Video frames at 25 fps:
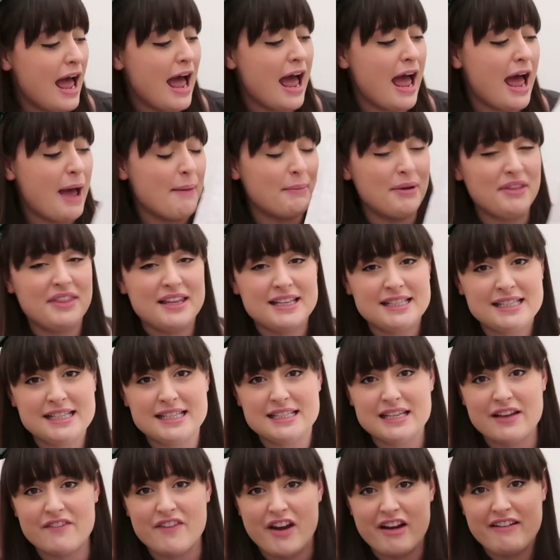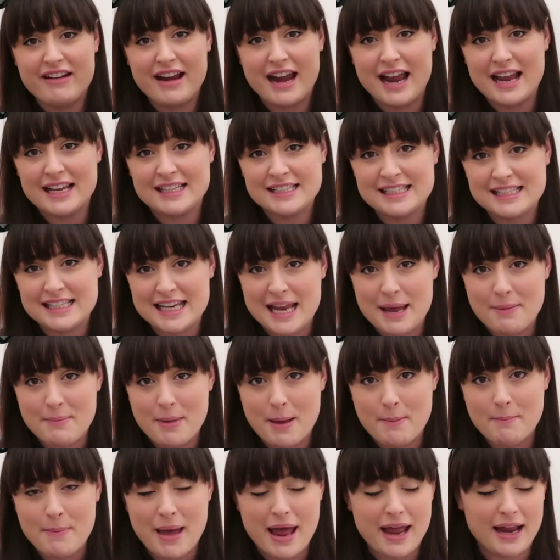Uh, but this is a very slim
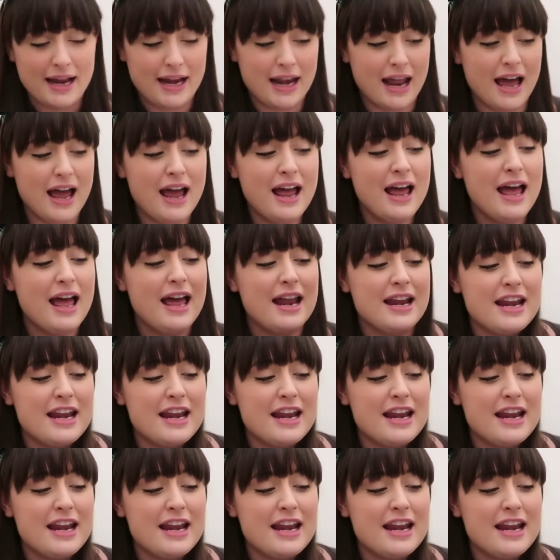mailer.